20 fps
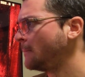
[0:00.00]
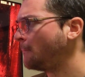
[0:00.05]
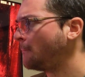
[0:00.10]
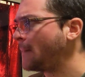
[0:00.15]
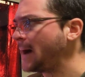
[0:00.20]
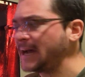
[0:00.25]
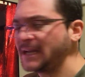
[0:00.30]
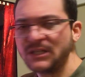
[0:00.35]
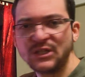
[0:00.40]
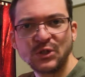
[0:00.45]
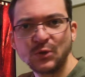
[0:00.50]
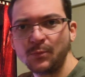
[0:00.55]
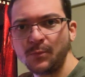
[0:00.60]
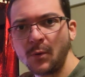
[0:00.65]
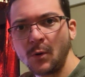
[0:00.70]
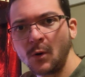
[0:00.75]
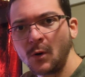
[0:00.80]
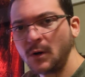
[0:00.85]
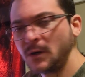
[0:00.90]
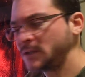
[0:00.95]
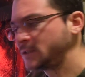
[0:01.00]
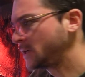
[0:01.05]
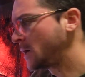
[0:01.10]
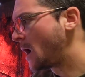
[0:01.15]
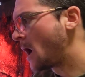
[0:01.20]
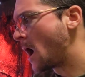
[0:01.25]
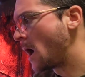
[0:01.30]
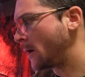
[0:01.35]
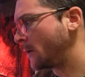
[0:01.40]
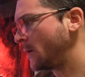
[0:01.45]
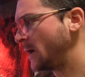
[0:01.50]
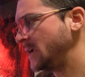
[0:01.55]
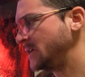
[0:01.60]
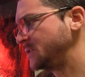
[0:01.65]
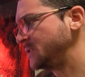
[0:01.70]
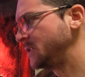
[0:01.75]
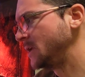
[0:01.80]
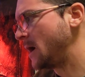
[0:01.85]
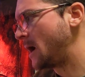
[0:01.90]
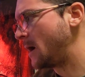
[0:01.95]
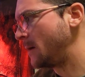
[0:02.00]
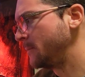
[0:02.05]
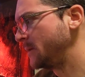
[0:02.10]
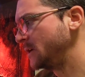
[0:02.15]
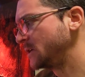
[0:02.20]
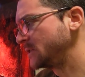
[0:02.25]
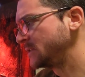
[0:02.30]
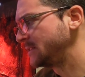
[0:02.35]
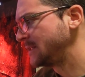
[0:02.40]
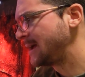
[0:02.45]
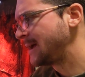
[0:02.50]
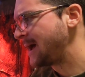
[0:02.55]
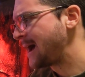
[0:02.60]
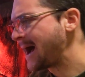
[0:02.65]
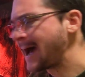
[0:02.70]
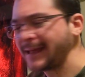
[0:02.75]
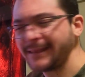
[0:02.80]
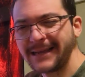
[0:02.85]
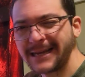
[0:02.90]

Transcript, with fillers: might support auto HDR because uh,